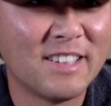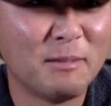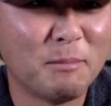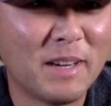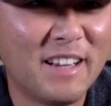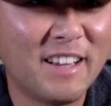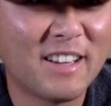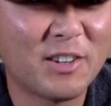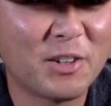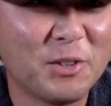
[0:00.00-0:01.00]

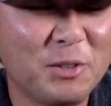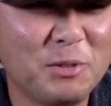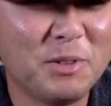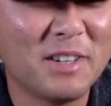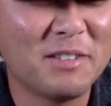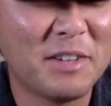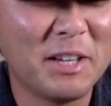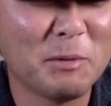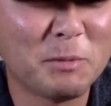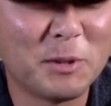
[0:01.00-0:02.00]
Blake, are you
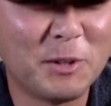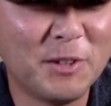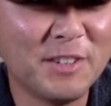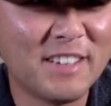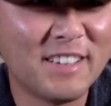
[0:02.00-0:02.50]
available?